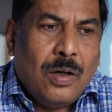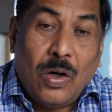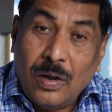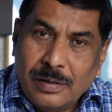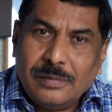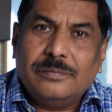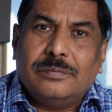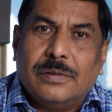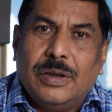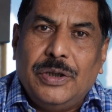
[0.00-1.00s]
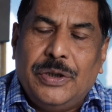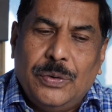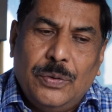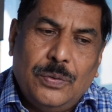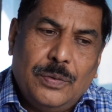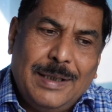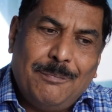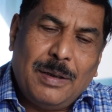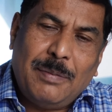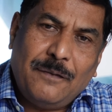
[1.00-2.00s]
or you
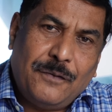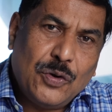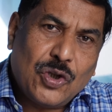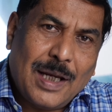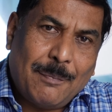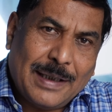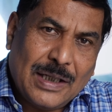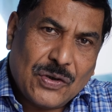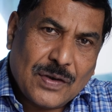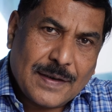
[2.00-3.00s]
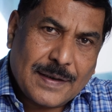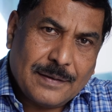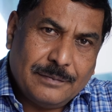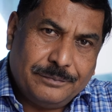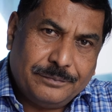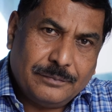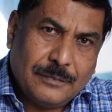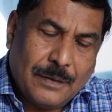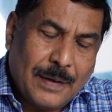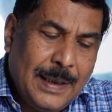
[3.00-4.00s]
implement Fusion applications,
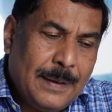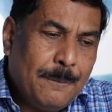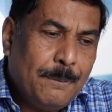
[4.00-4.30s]
right?